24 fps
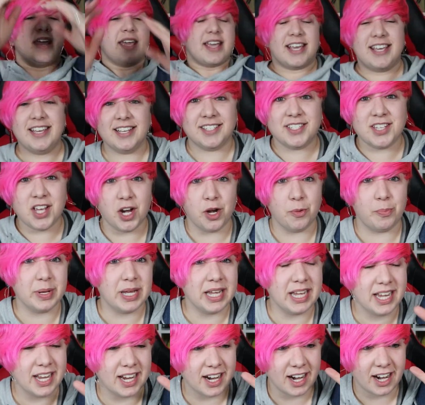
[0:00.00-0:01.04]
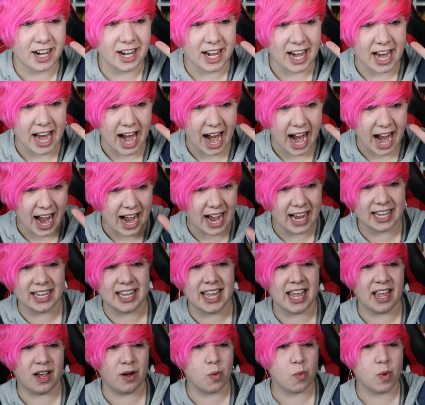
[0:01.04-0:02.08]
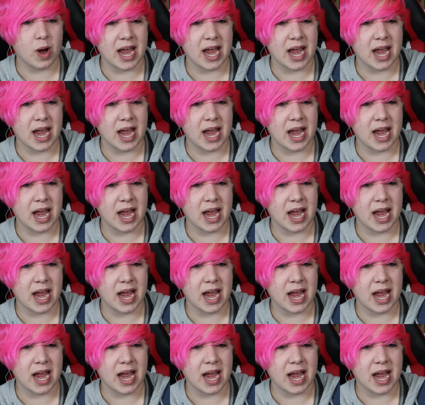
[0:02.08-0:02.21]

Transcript: he's gonna be here. I can't